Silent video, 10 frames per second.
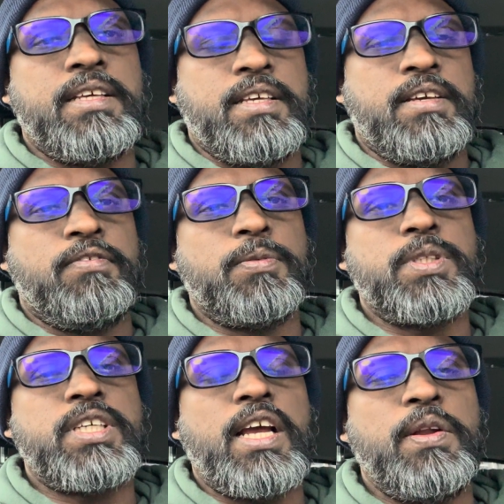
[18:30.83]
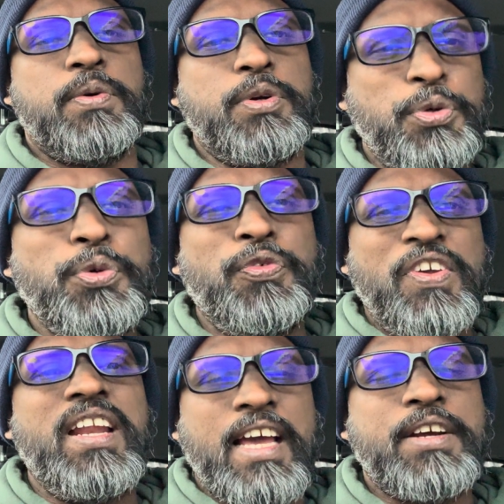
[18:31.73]
study? No, we have to
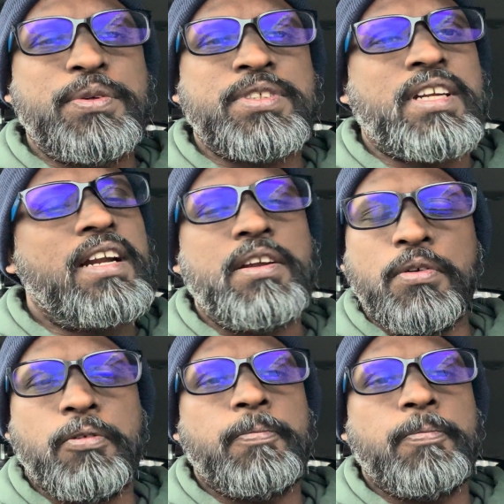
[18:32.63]
do that. Some people like,